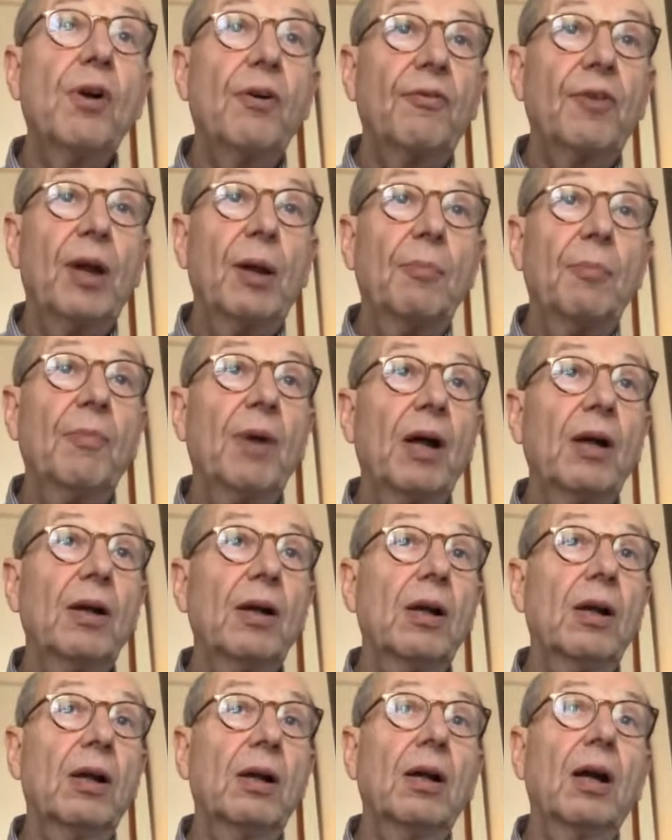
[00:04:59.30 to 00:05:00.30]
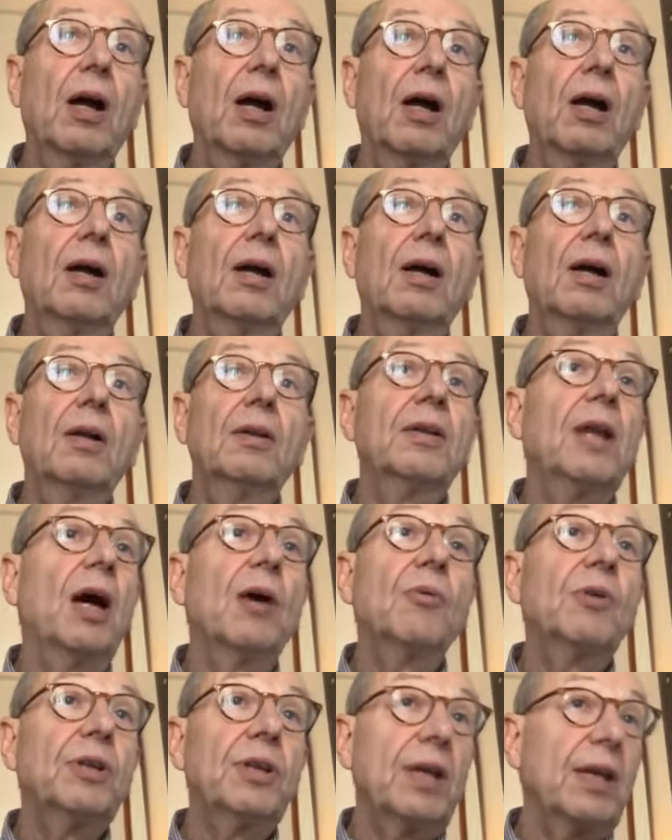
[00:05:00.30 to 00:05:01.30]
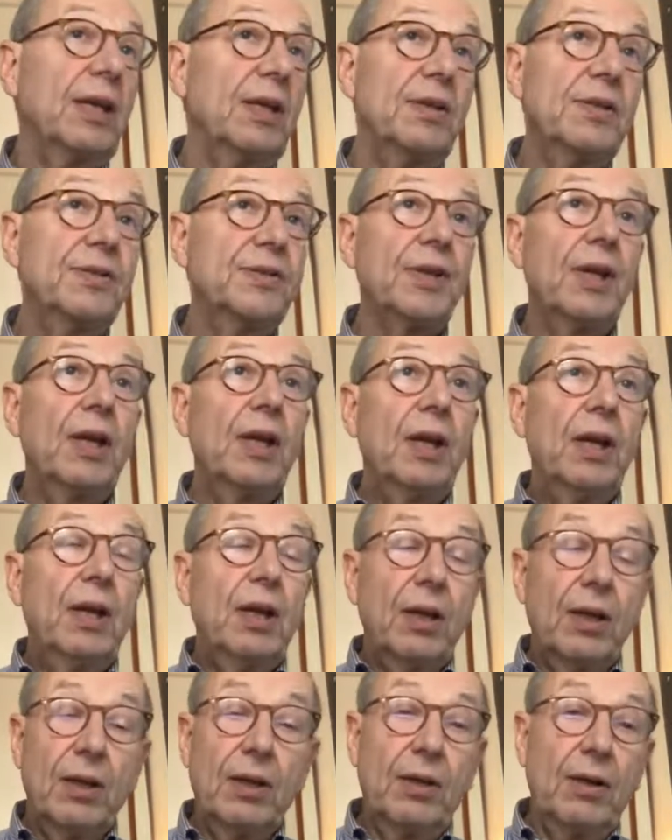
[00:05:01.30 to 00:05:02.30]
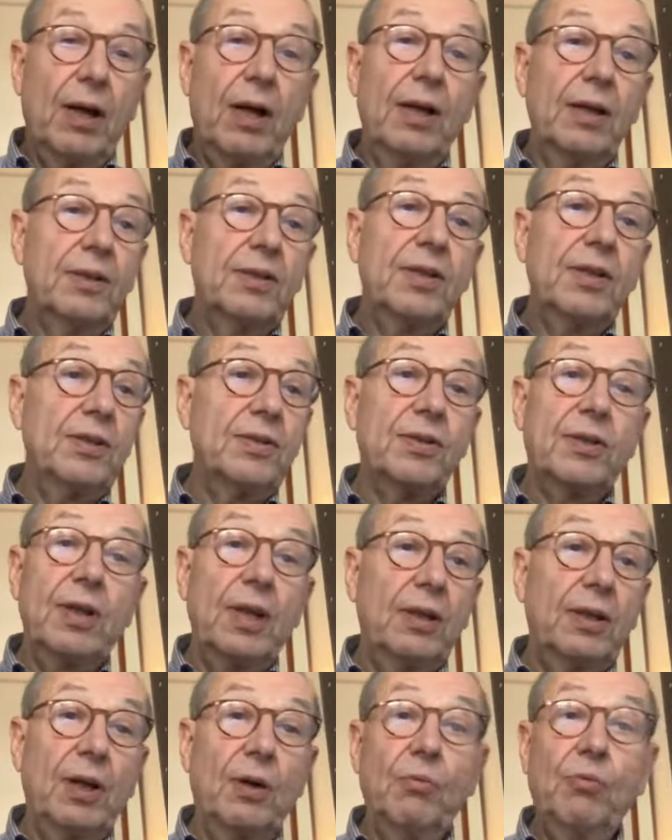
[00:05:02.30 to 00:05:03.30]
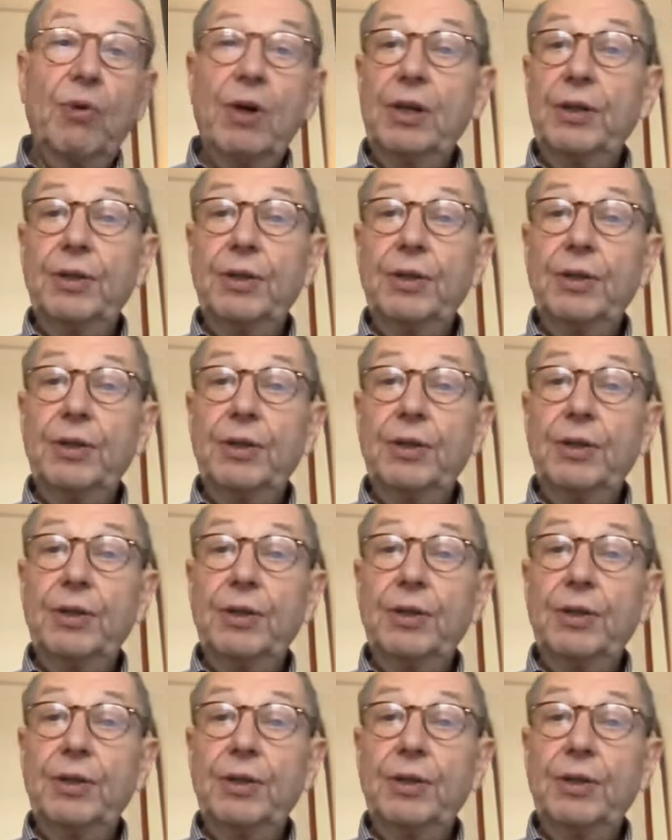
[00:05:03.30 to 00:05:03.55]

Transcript: of them are nowadays artists that are well